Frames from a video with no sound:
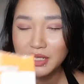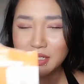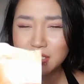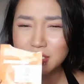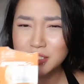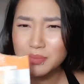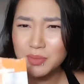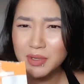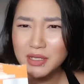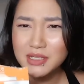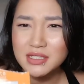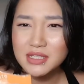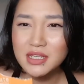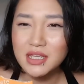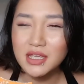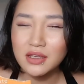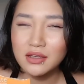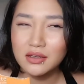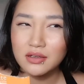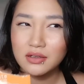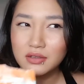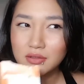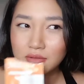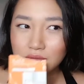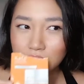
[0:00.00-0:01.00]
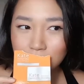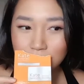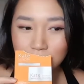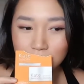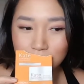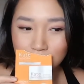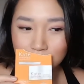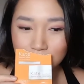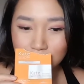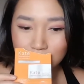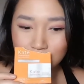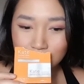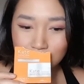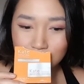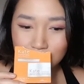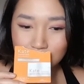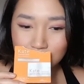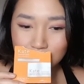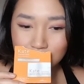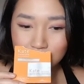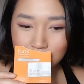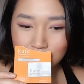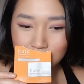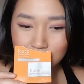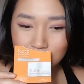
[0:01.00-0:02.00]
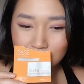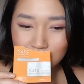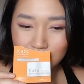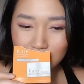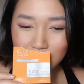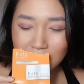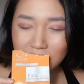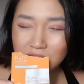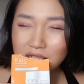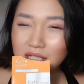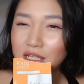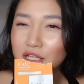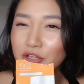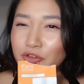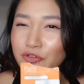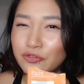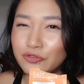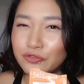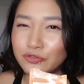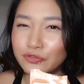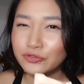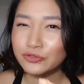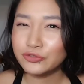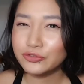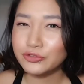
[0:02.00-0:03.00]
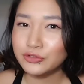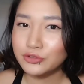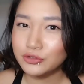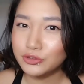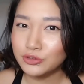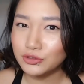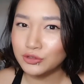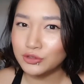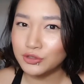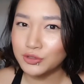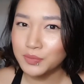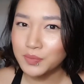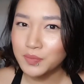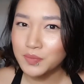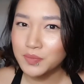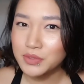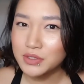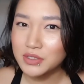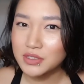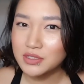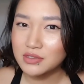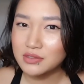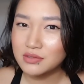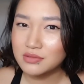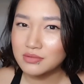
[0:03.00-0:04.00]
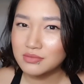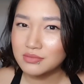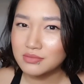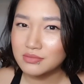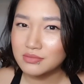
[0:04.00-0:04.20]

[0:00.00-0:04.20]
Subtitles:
It smells like kind of like Fruit Loops.